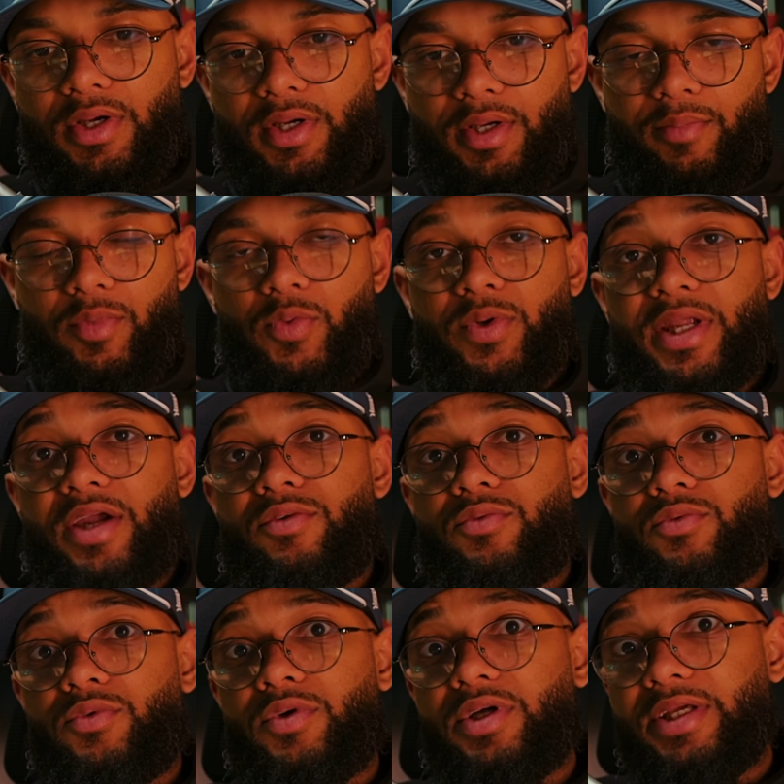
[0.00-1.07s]
When I
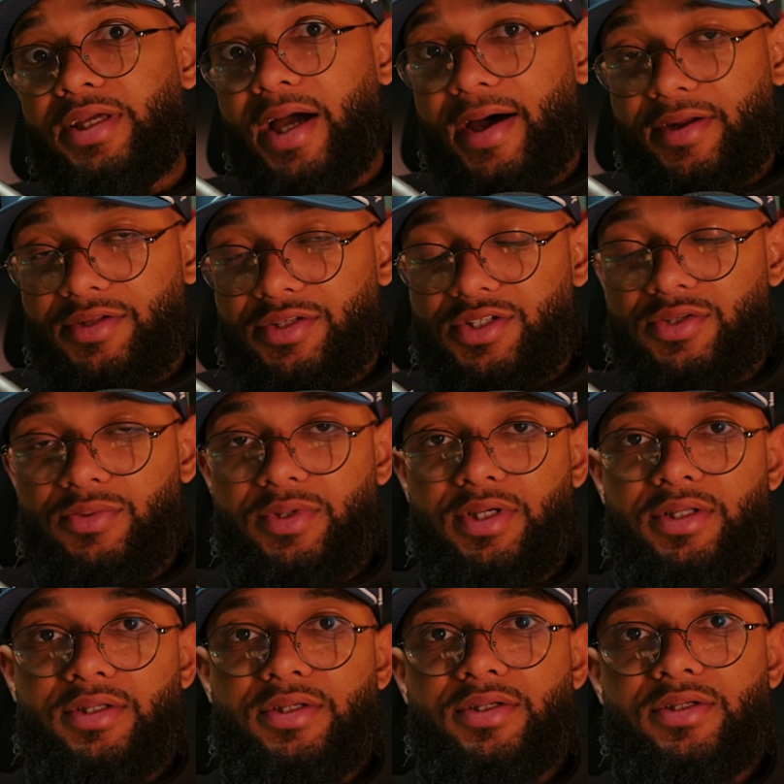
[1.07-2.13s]
really got into it,
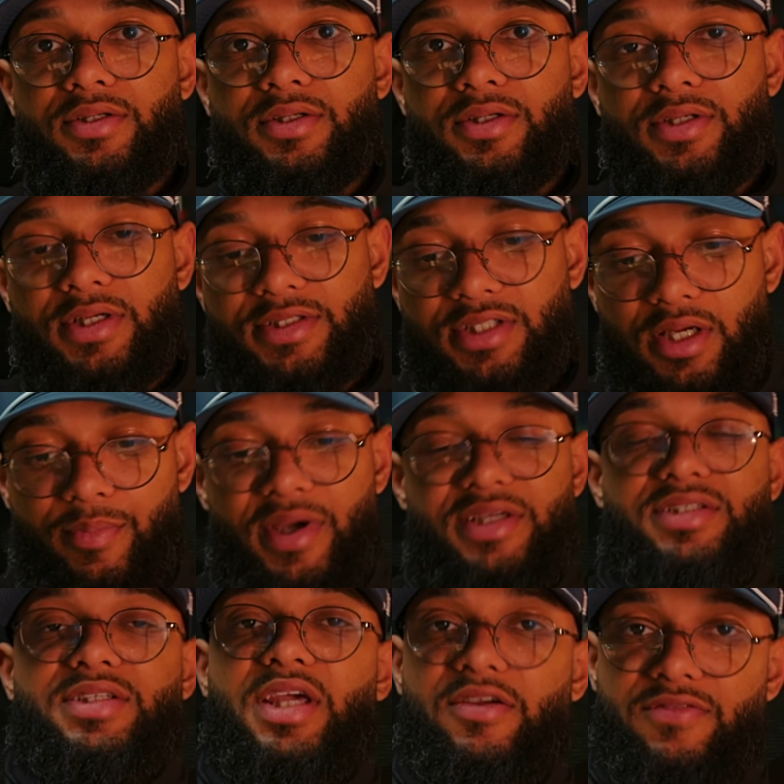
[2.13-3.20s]
I saw my
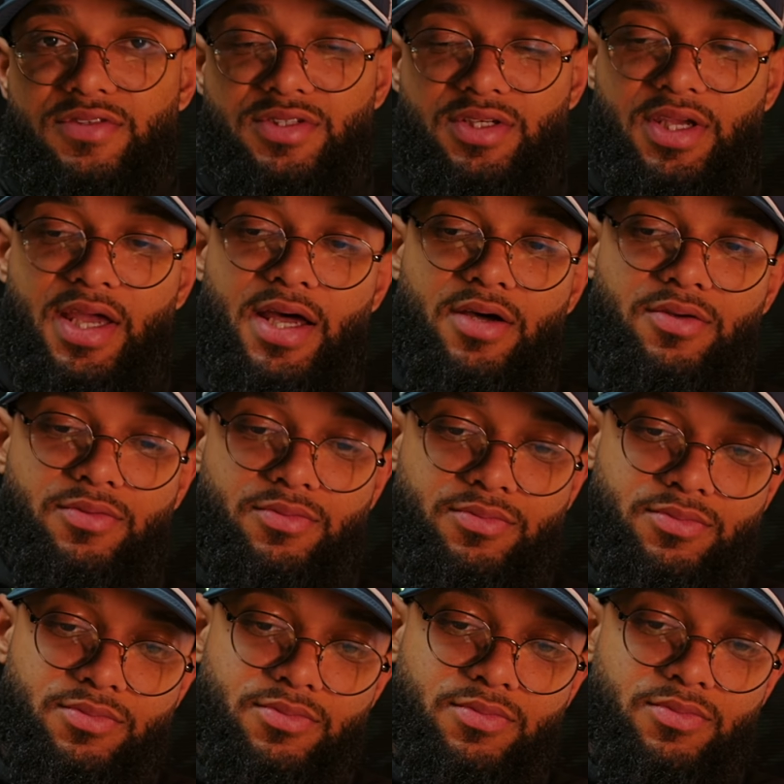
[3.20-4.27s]
savings account
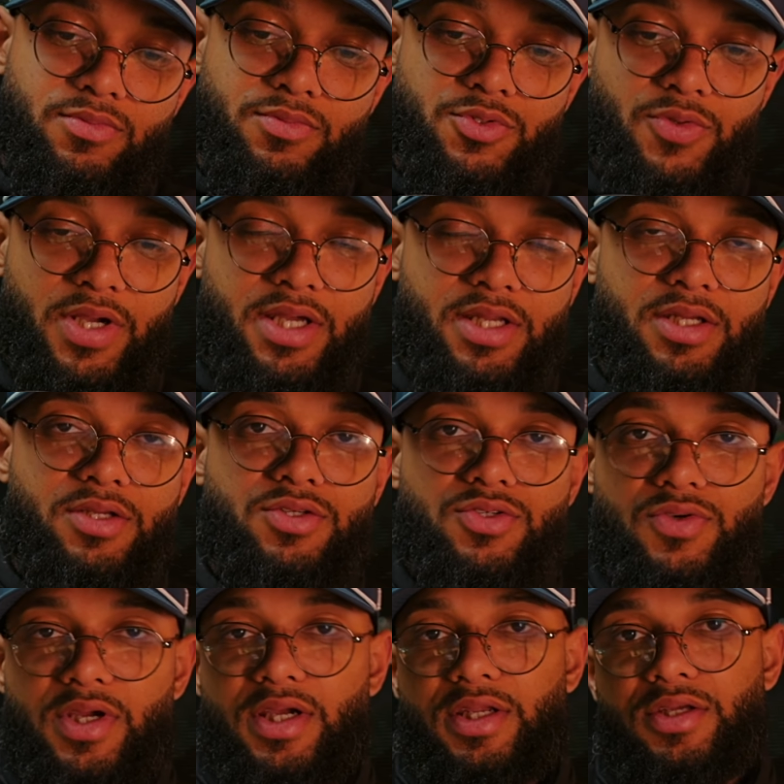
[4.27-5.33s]
draining,
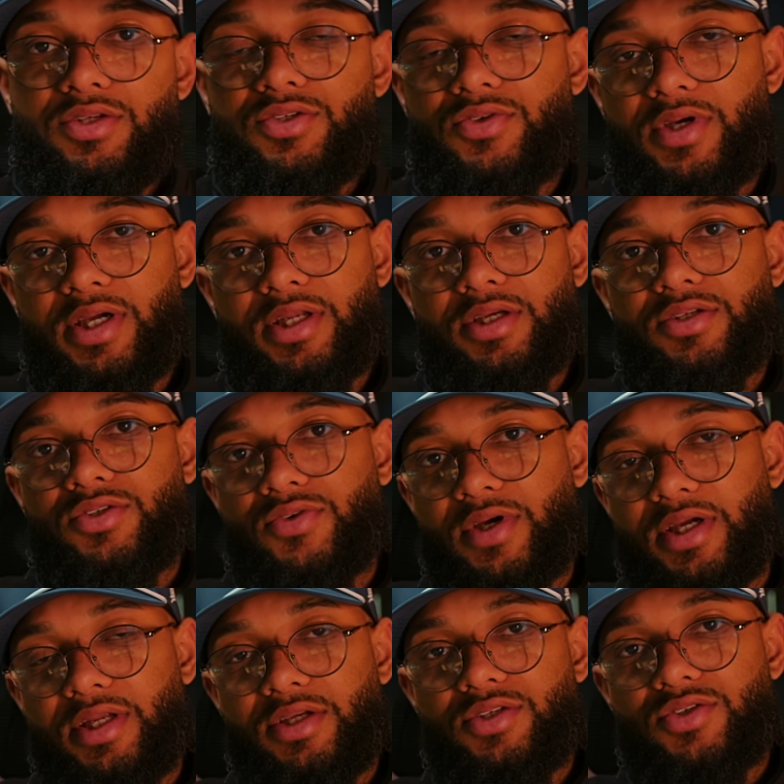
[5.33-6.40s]
draining, draining,
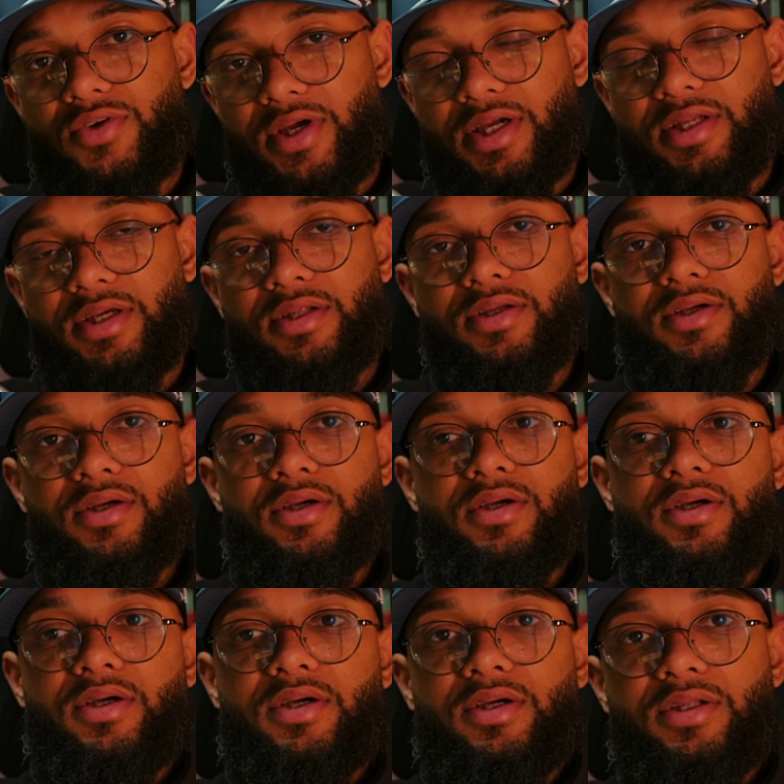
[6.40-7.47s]
draining, draining.
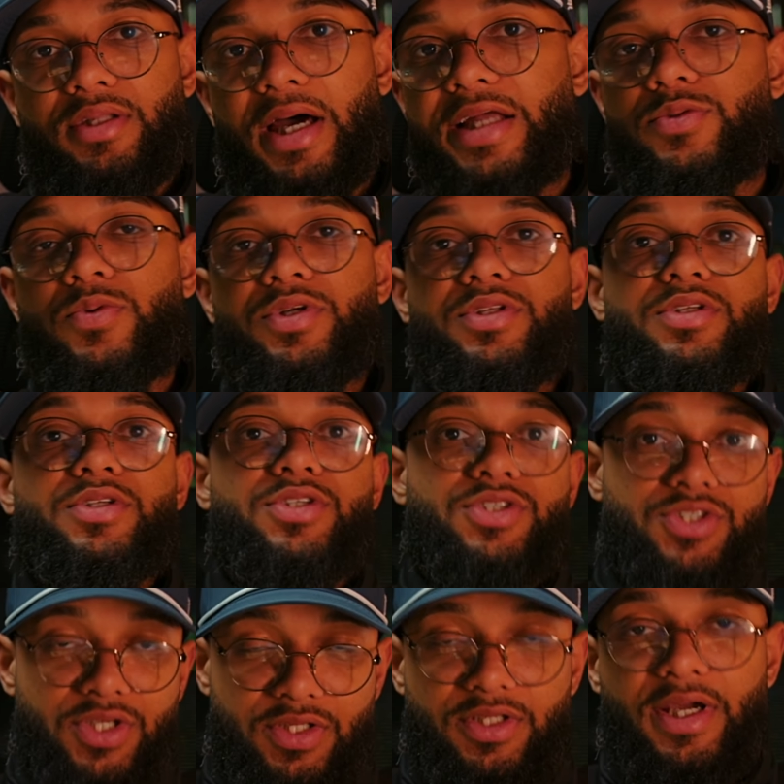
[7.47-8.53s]
That's when
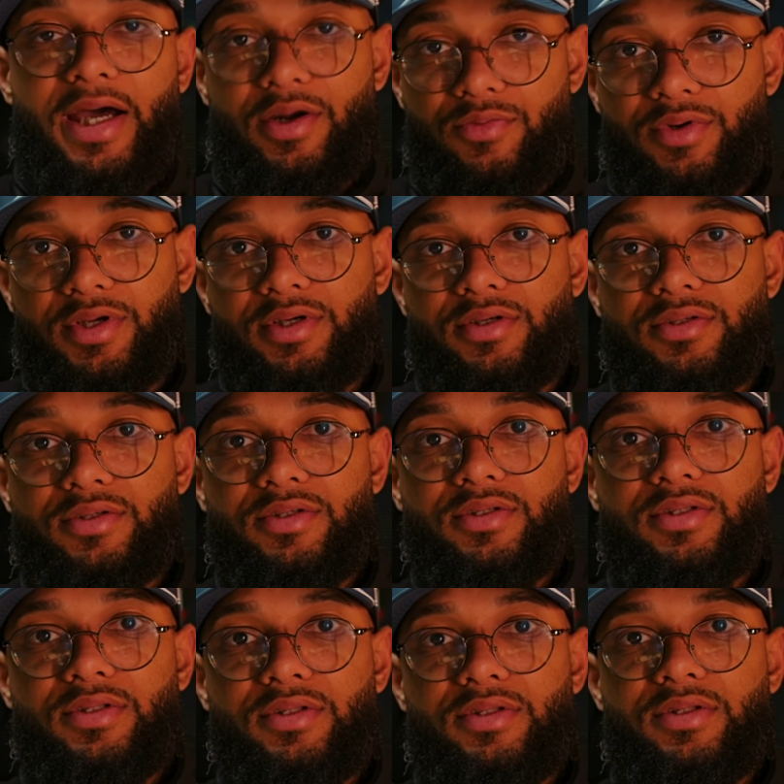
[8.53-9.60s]
shit got real.
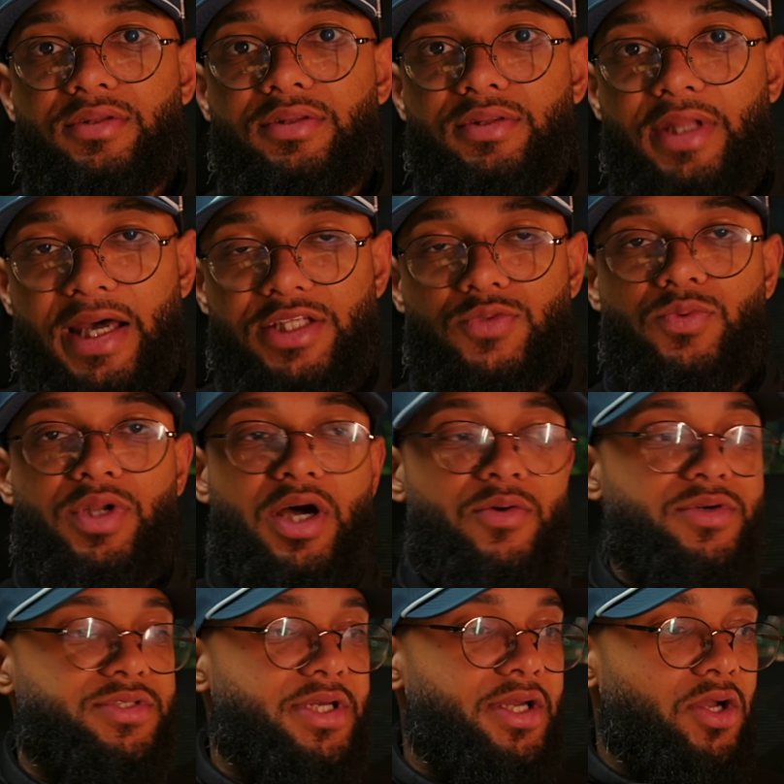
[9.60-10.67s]
That's when I
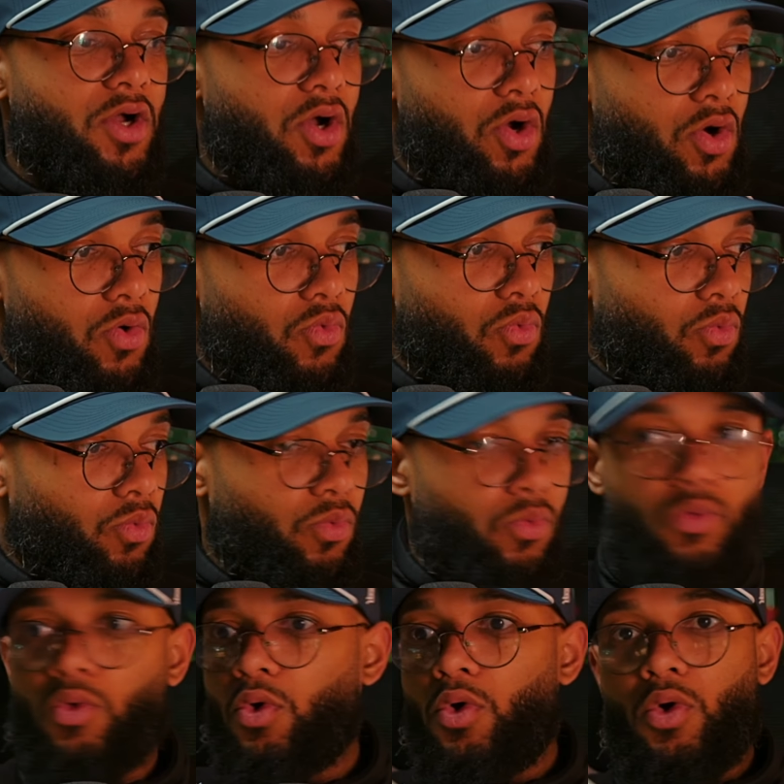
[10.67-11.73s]
was like, oh,
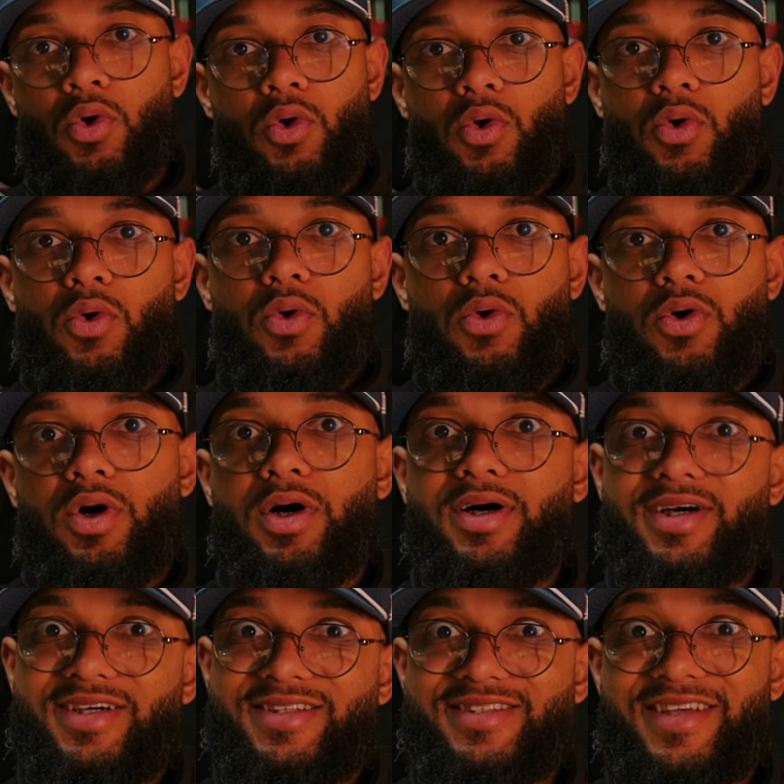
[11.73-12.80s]
it's
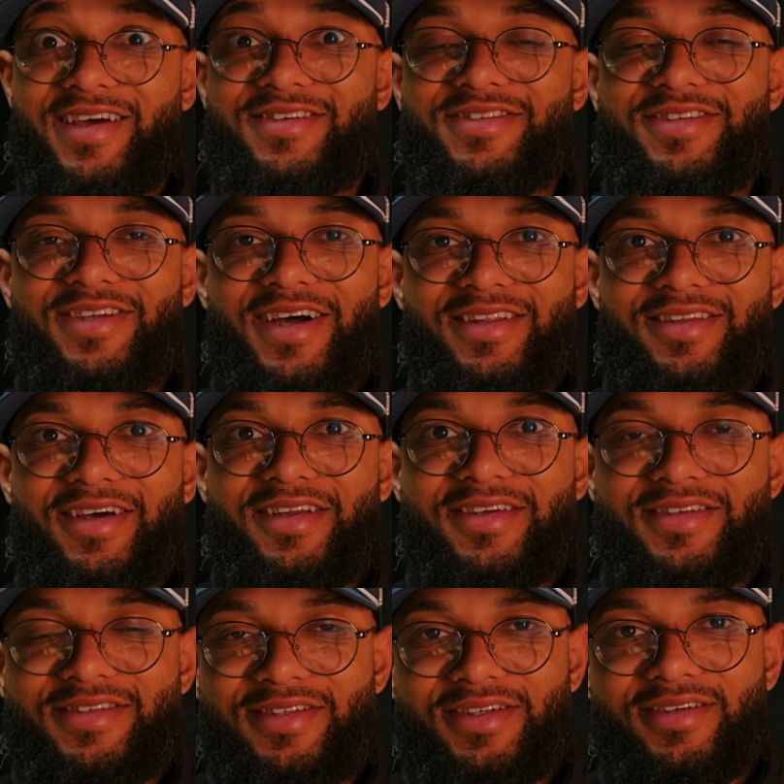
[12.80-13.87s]
actually not that
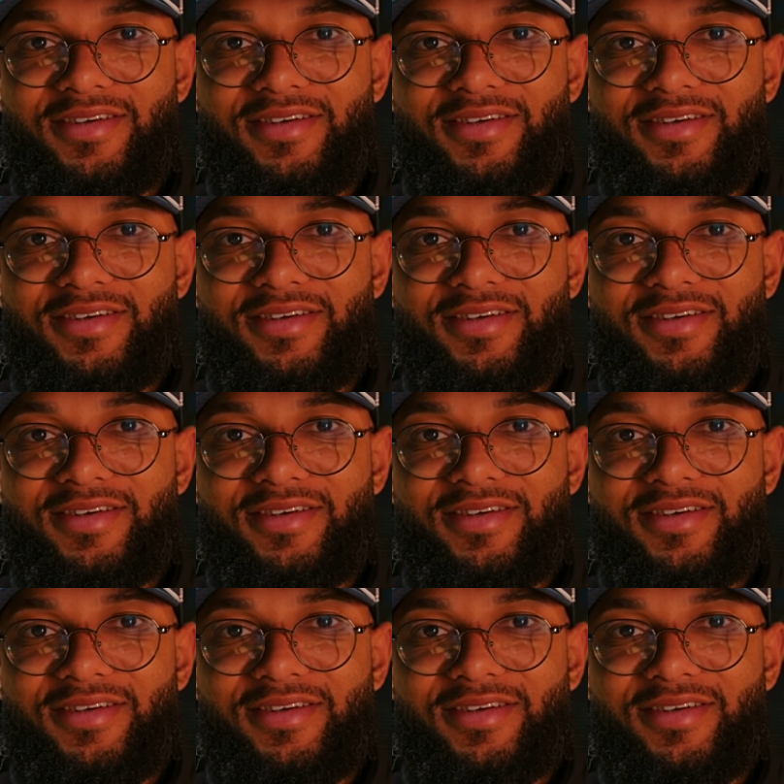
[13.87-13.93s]
easy.